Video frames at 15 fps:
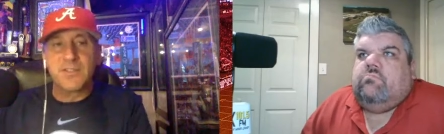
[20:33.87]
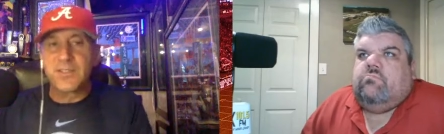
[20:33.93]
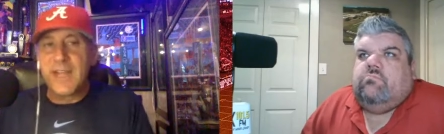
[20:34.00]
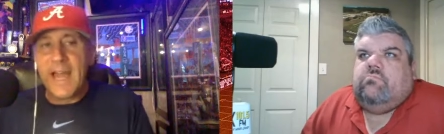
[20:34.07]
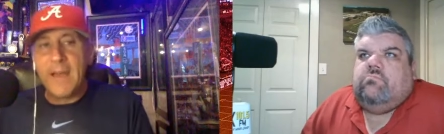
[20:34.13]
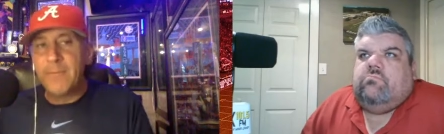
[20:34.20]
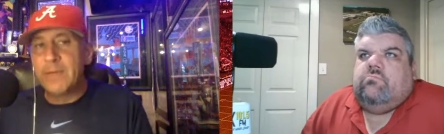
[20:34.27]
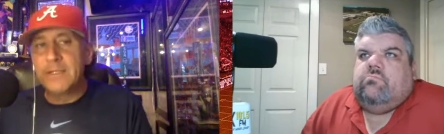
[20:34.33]

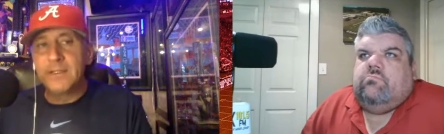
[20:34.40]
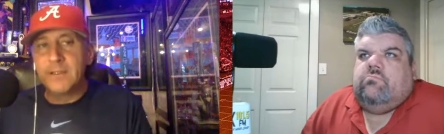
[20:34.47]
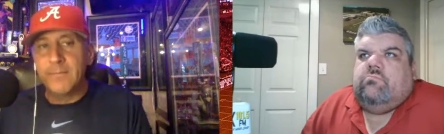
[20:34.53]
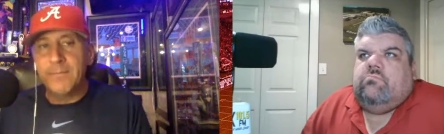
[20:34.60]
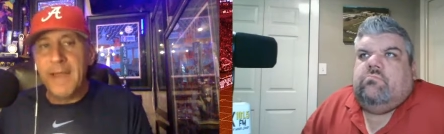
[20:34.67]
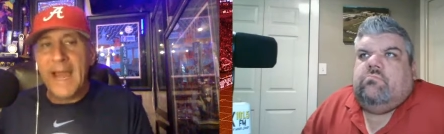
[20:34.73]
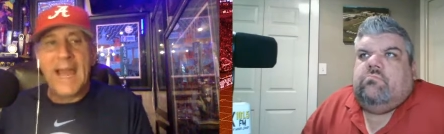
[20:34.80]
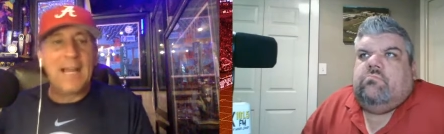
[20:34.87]
Speaker 1: snapping to
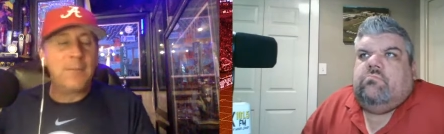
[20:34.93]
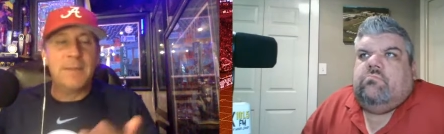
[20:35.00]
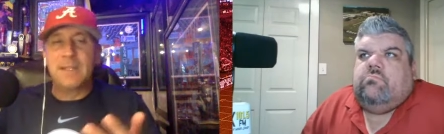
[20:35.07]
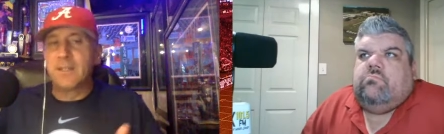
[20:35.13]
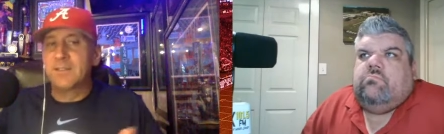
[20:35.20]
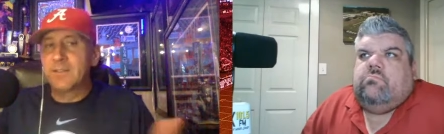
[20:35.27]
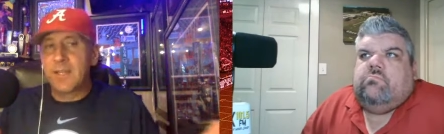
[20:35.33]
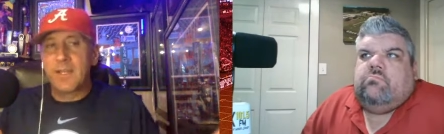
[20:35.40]
Mac
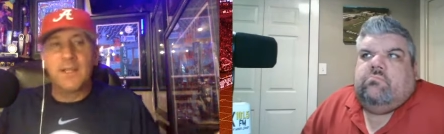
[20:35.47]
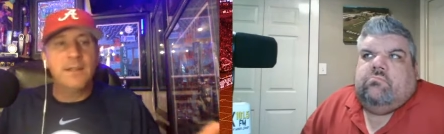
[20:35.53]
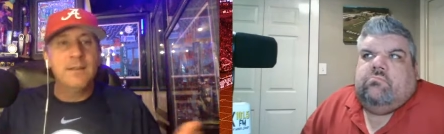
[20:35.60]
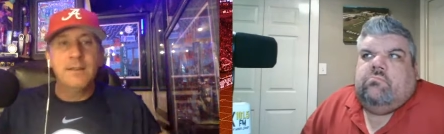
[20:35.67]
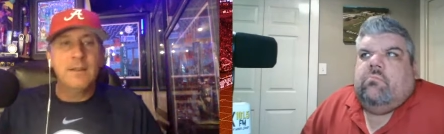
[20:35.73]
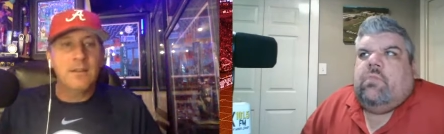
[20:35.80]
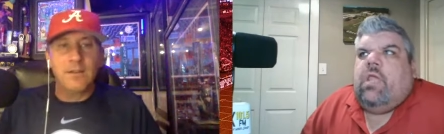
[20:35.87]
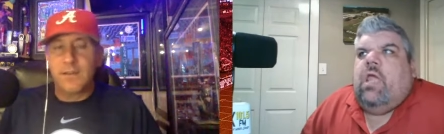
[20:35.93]
because
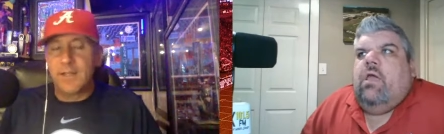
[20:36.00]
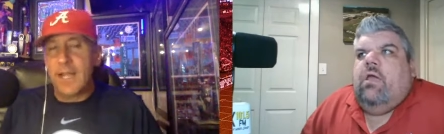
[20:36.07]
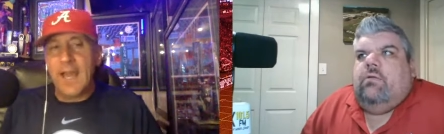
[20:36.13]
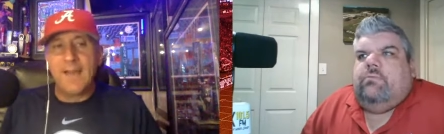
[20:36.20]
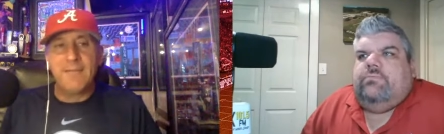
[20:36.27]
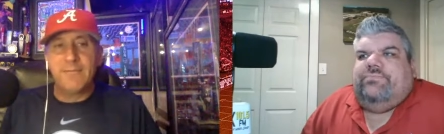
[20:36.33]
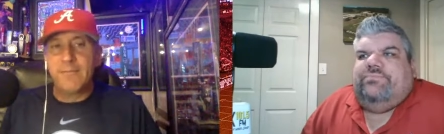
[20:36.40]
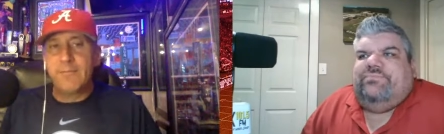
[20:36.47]
they, you know, they
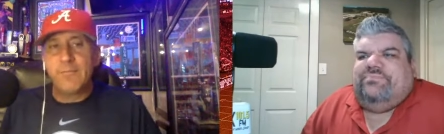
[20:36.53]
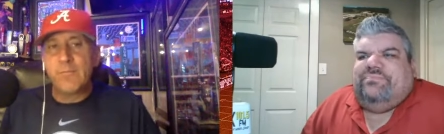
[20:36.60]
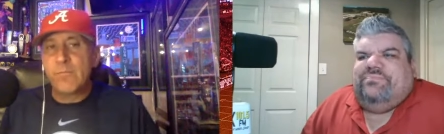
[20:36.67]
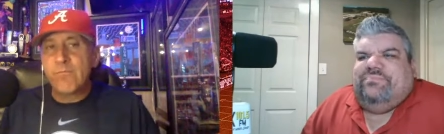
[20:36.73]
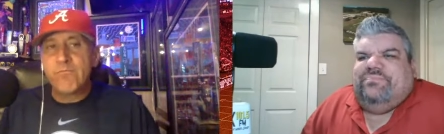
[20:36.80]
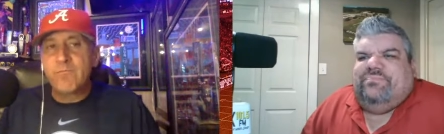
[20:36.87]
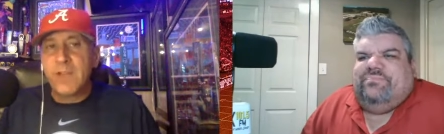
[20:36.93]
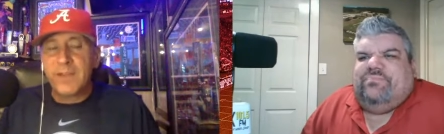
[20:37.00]
have
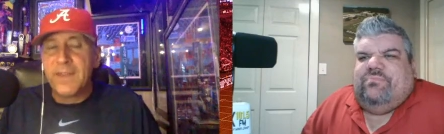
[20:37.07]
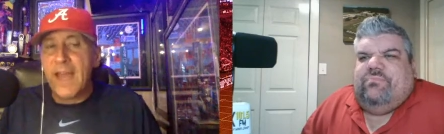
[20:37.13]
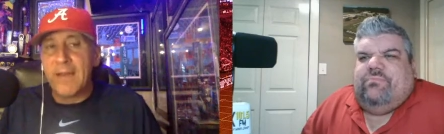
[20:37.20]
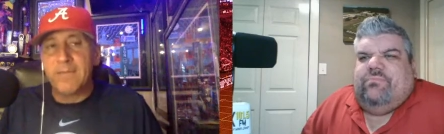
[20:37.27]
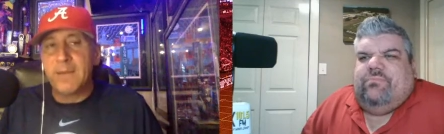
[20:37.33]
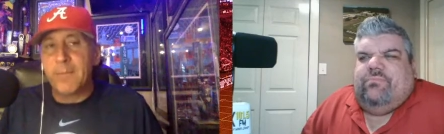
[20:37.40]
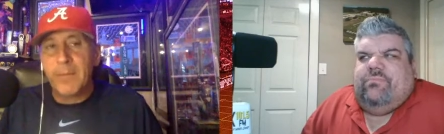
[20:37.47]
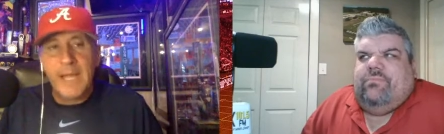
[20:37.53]
done
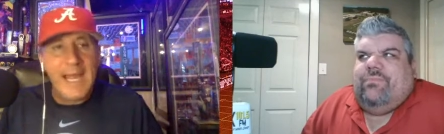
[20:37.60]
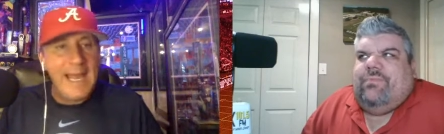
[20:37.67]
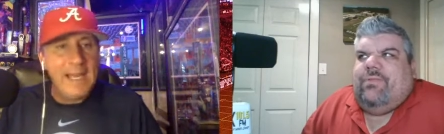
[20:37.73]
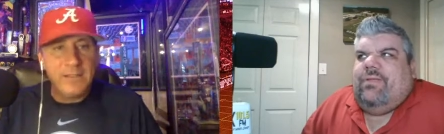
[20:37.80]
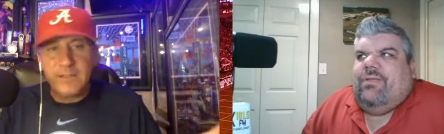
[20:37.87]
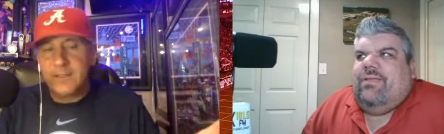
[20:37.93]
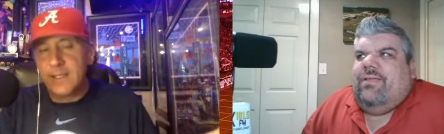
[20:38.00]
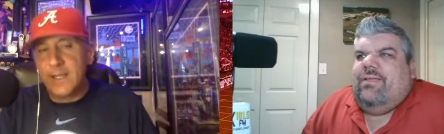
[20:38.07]
that in the
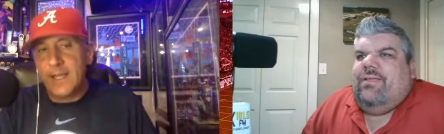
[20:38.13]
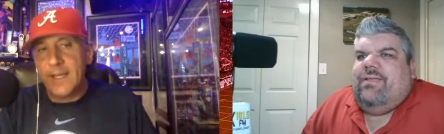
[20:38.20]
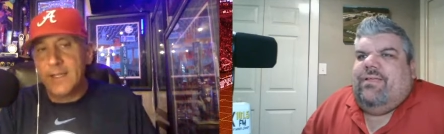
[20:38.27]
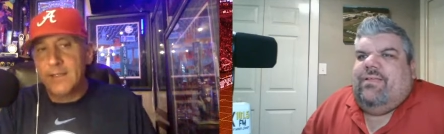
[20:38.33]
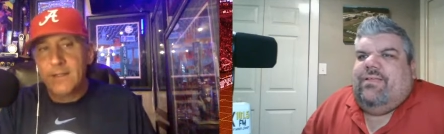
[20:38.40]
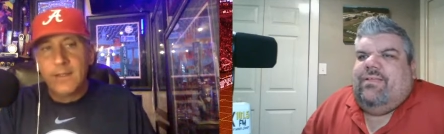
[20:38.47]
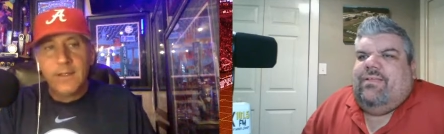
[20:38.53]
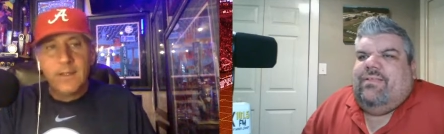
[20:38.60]
past,
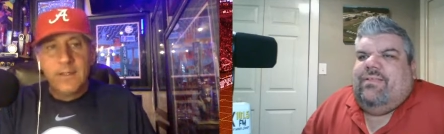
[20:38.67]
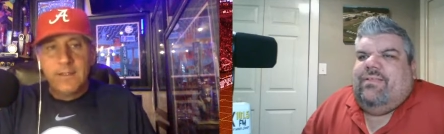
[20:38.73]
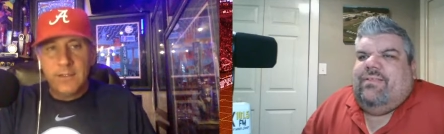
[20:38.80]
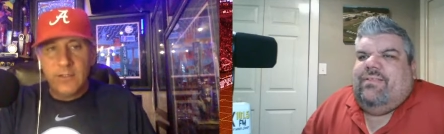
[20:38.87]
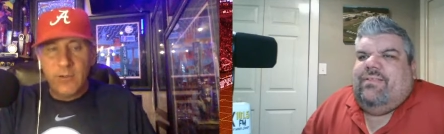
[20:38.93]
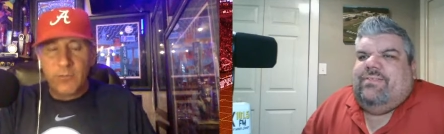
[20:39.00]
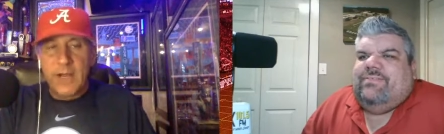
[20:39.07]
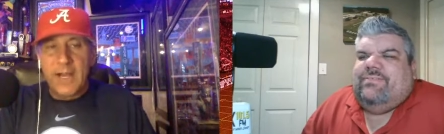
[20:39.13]
and,
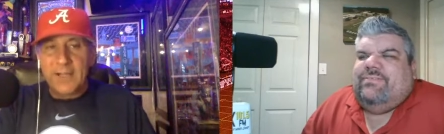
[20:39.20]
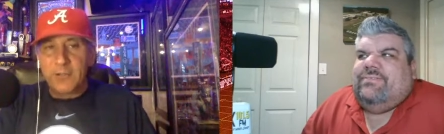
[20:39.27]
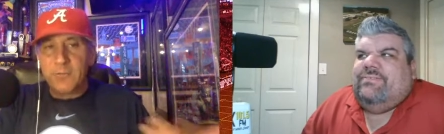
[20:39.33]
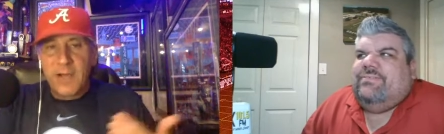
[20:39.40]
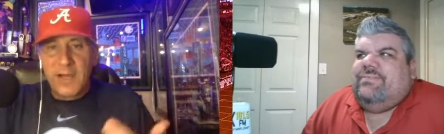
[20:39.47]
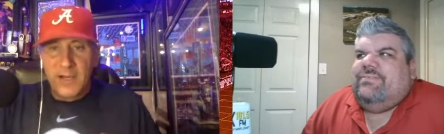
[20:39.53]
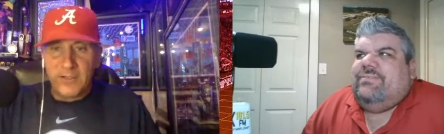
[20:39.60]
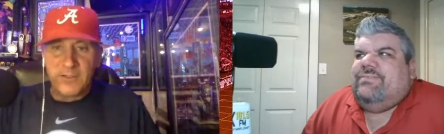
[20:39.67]
you know,
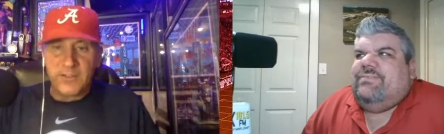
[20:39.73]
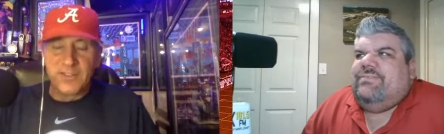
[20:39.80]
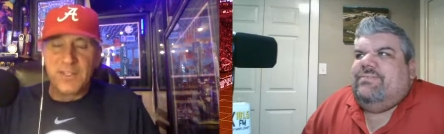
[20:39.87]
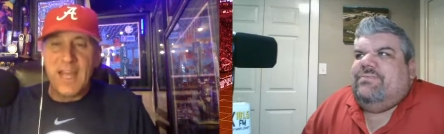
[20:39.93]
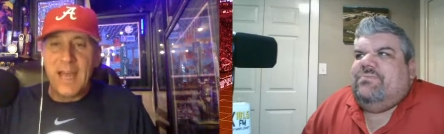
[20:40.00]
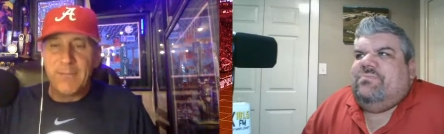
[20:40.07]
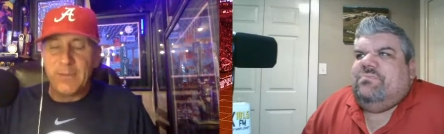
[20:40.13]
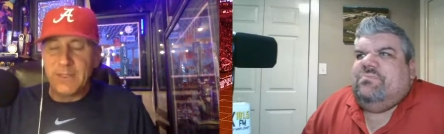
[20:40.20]
Brockermeyer is
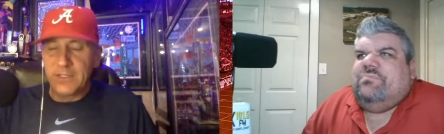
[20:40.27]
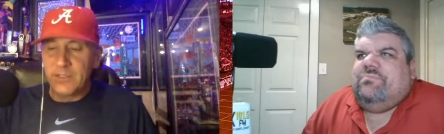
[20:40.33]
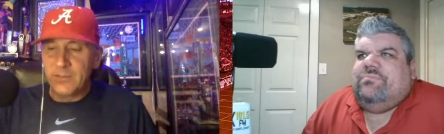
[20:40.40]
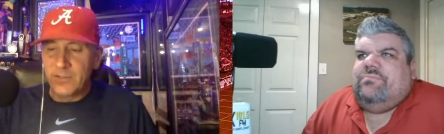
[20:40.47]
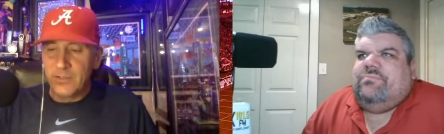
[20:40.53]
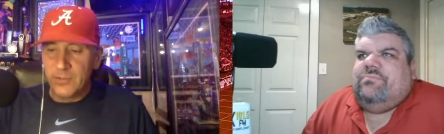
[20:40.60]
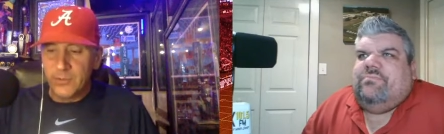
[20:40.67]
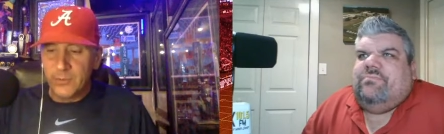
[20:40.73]
snapping
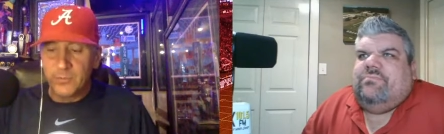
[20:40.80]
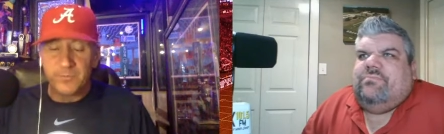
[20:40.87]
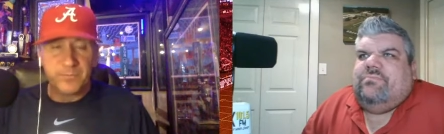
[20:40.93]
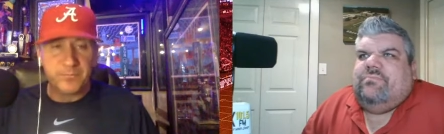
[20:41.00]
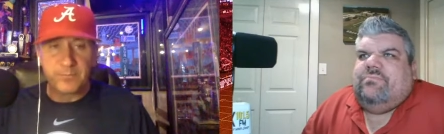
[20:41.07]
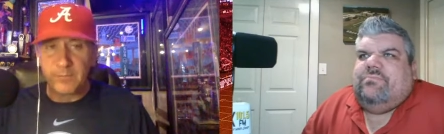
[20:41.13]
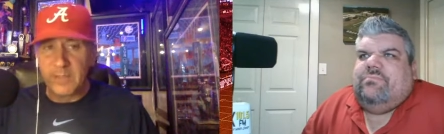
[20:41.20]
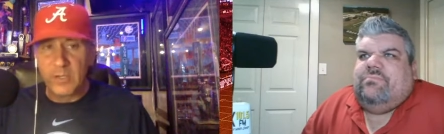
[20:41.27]
to
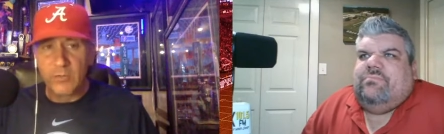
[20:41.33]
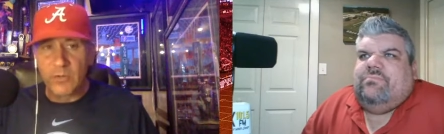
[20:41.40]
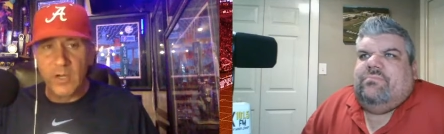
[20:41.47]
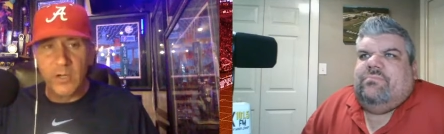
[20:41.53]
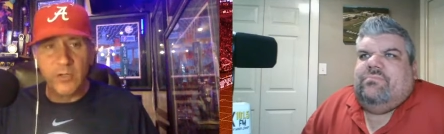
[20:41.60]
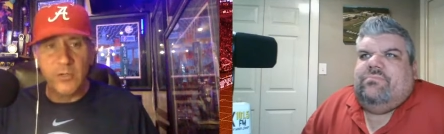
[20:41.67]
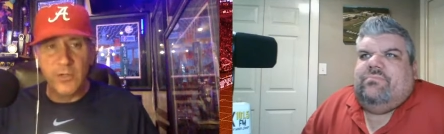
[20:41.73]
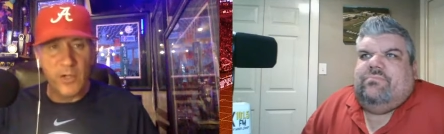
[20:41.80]

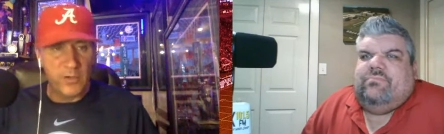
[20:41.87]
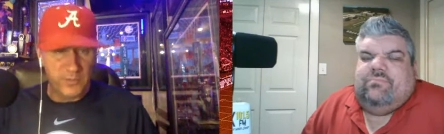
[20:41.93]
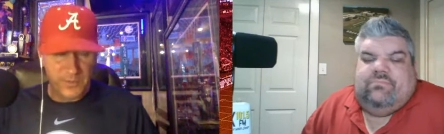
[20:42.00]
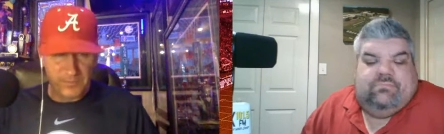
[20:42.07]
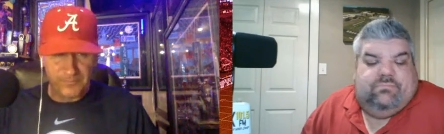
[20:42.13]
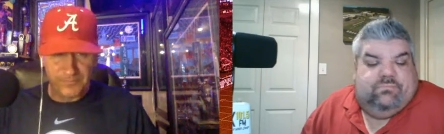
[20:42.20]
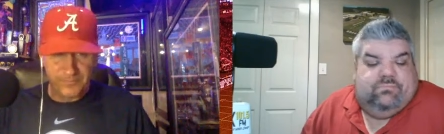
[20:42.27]
Milroe, who knows?